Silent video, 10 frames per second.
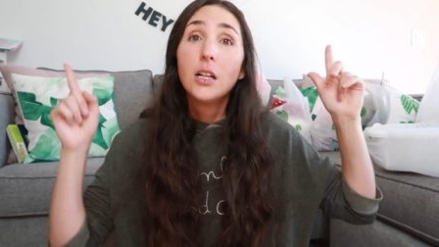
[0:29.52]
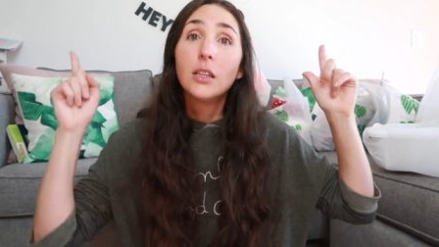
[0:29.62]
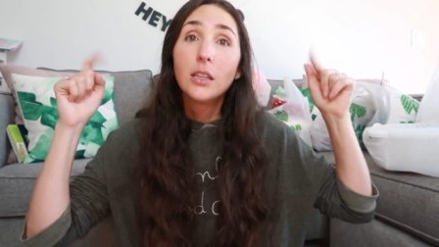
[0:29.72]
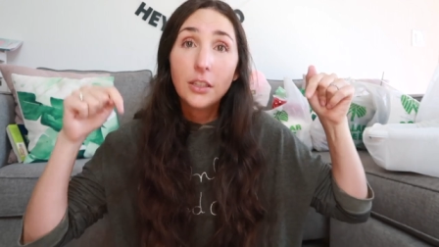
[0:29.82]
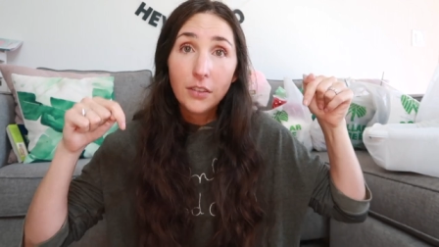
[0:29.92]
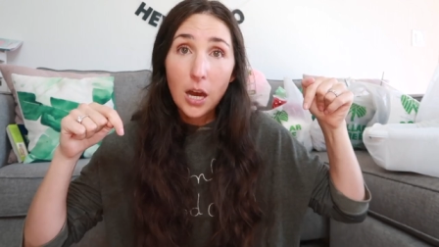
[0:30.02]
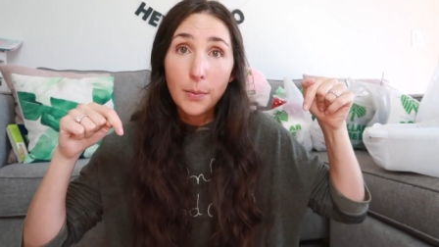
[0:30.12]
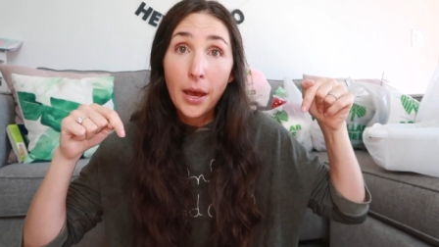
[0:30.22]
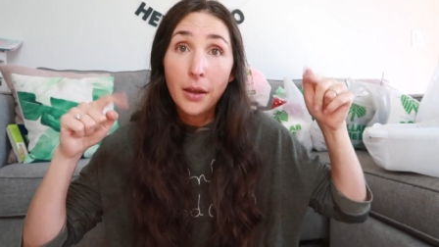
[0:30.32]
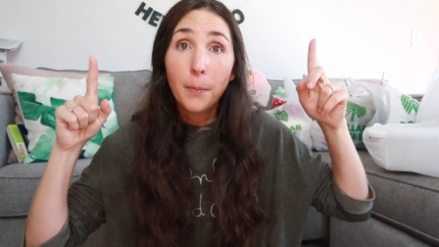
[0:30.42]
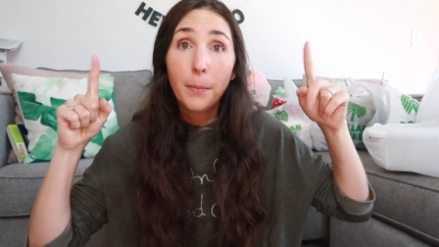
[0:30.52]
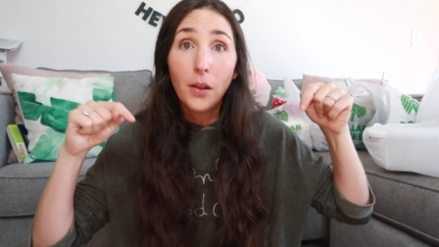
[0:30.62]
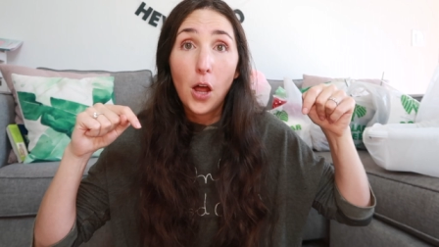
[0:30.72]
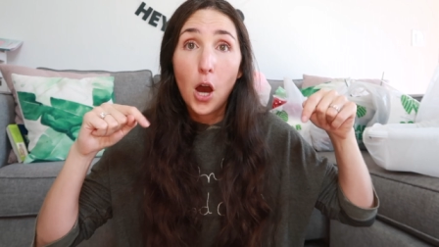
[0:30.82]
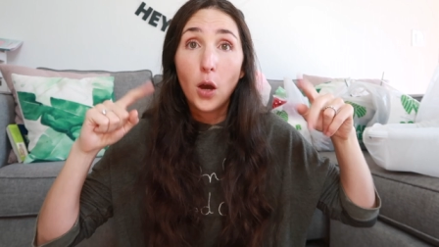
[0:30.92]
leave a comment
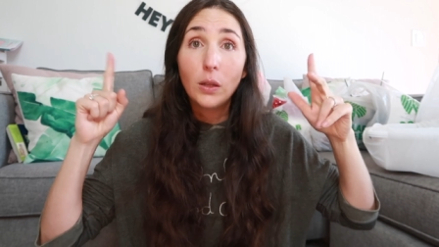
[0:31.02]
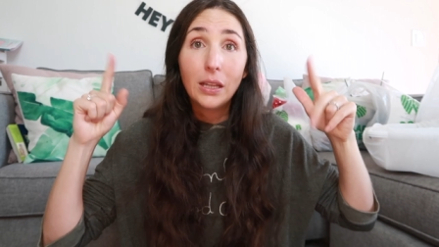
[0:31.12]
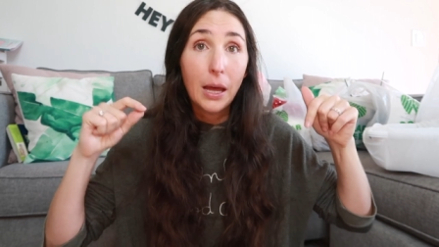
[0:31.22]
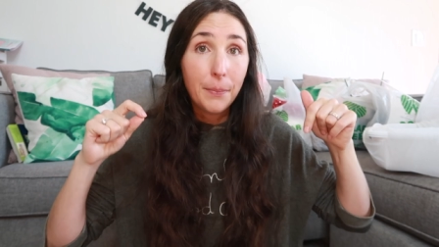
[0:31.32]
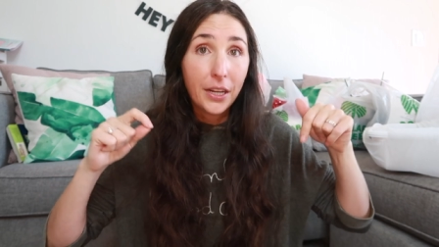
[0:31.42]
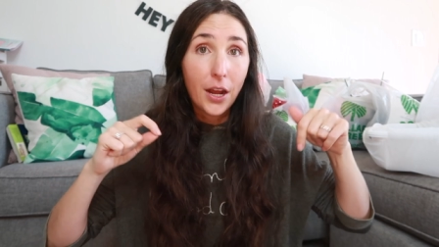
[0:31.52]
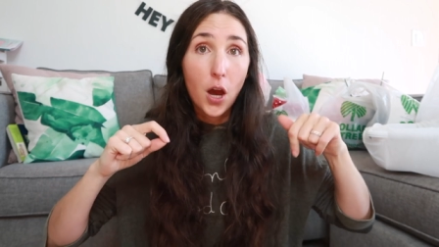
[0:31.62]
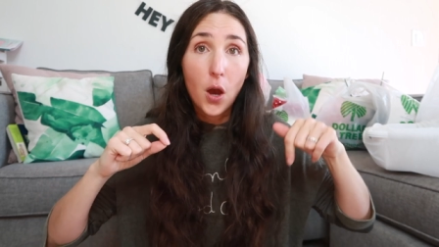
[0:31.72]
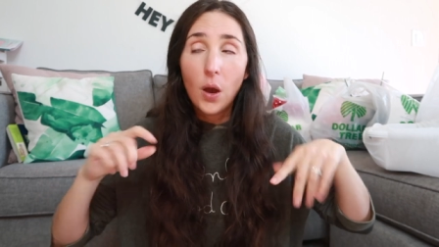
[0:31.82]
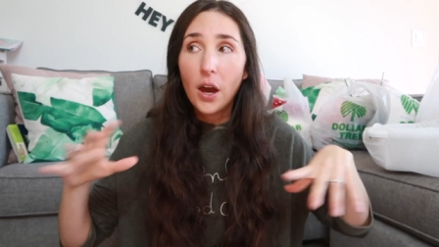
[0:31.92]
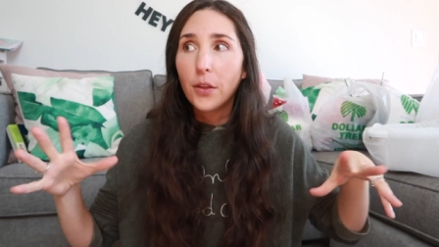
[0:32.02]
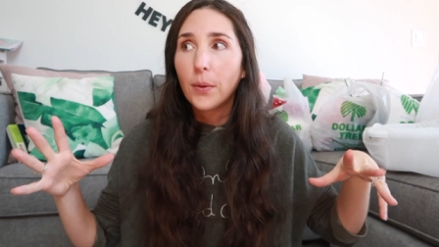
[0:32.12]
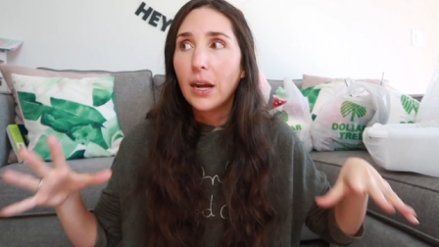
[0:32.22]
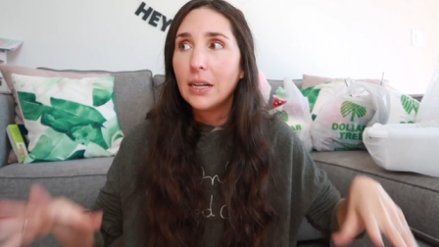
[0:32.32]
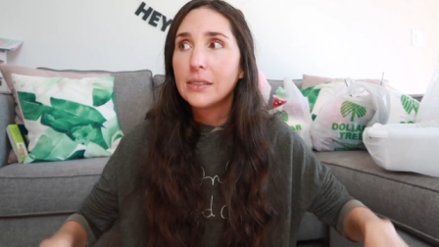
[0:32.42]
below, let me know.
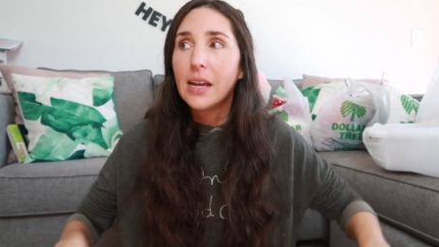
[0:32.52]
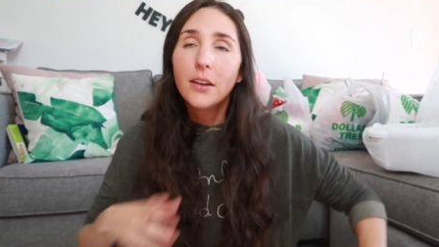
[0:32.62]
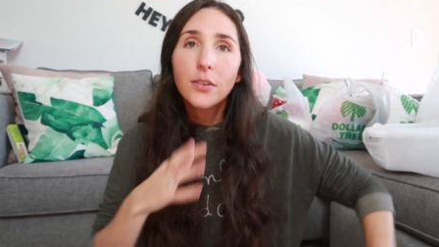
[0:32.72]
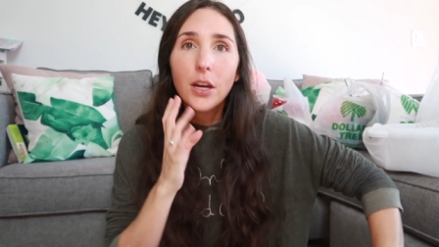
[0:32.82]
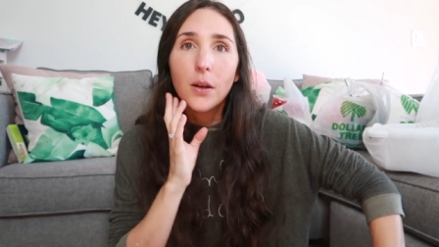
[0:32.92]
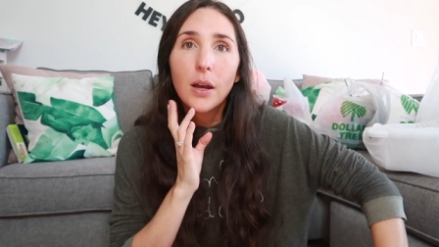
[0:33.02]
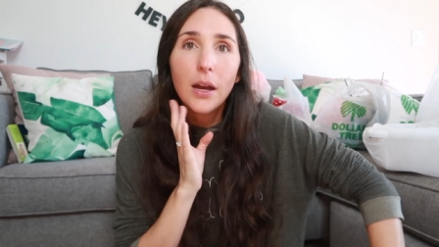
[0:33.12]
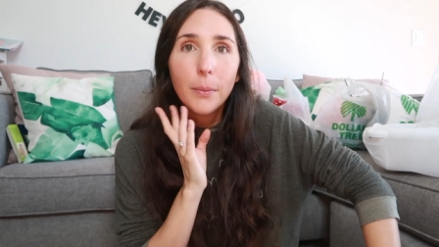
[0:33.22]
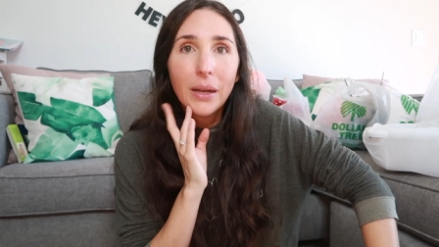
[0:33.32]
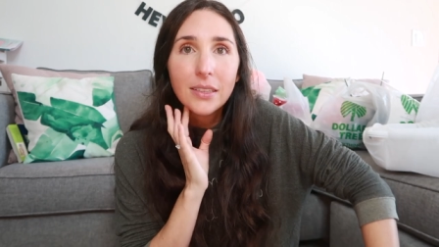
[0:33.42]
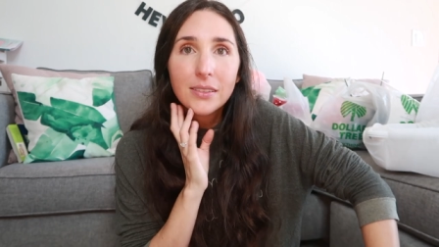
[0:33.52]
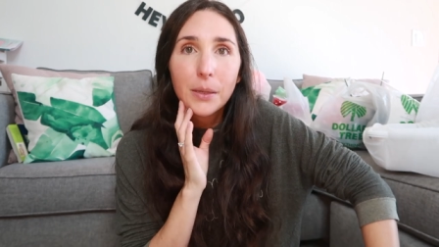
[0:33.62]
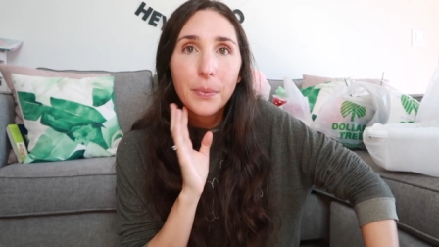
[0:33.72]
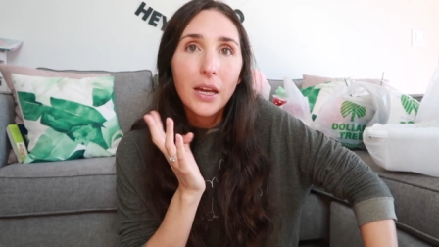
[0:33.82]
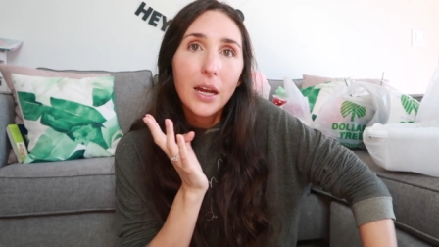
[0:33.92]
Otherwise, I don't know, I might
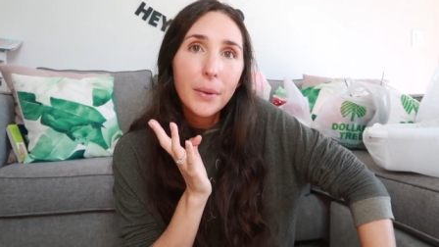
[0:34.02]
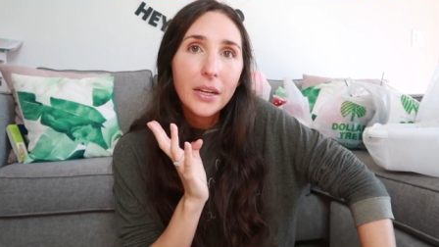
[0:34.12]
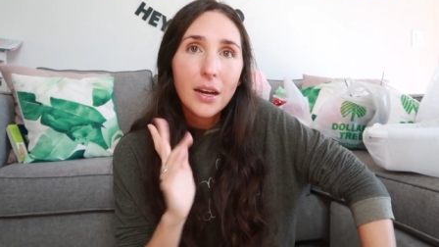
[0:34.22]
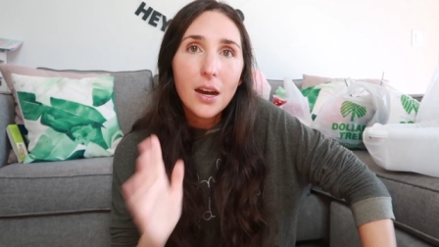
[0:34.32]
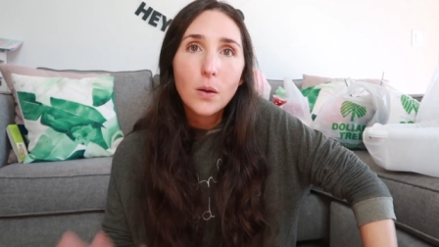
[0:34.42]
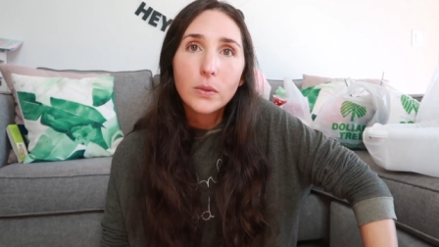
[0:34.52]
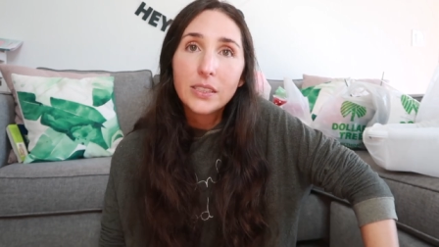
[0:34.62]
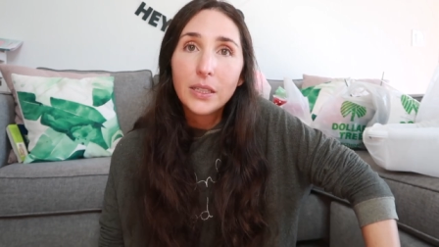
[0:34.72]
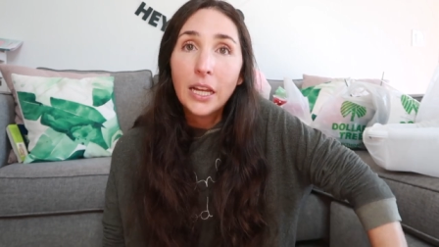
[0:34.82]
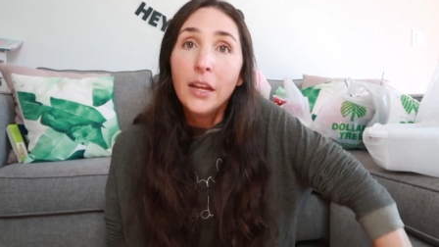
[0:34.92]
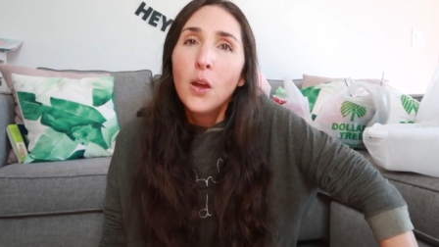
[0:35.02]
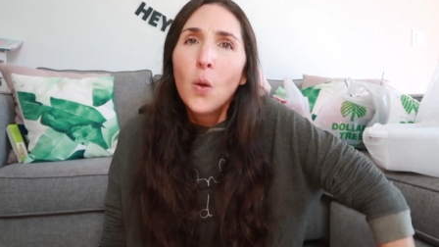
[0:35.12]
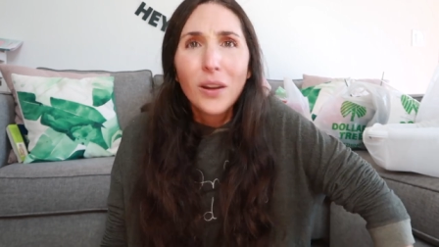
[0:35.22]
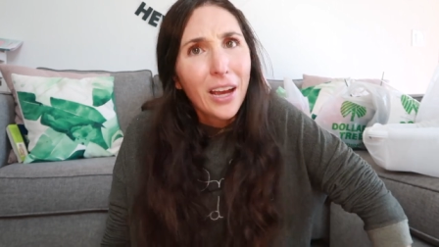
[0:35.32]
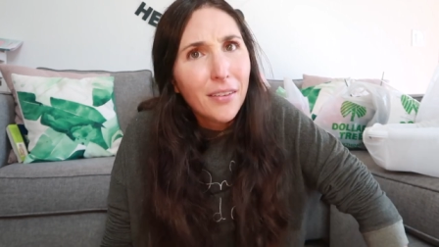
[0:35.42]
skip it, I might not, we'll see
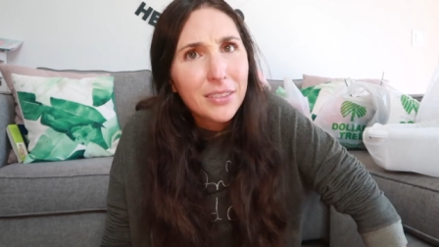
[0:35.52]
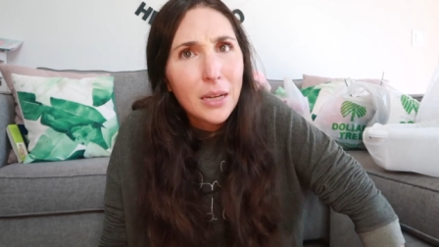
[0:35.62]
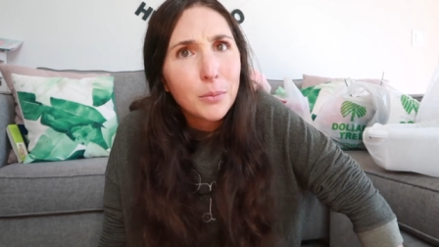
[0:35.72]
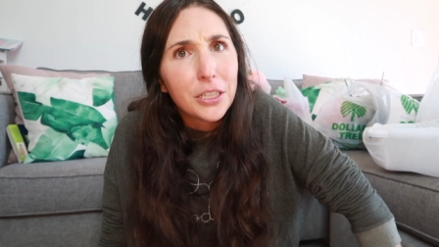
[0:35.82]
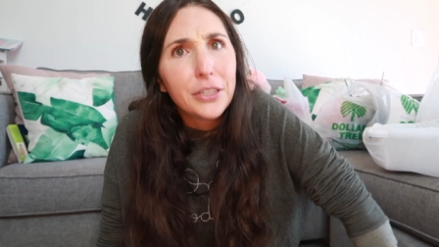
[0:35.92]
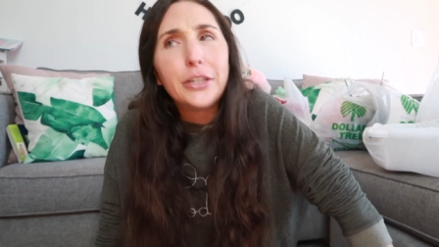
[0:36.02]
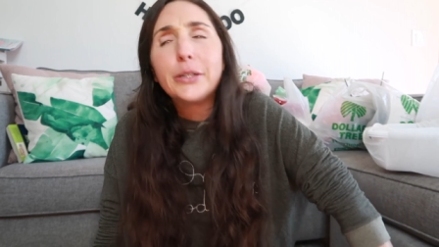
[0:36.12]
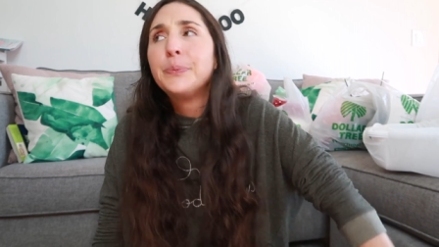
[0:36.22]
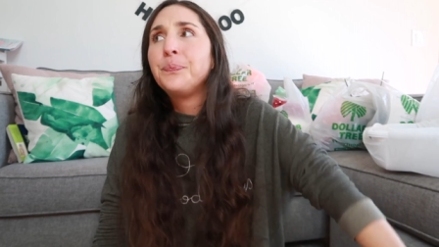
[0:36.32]
what I have time to do.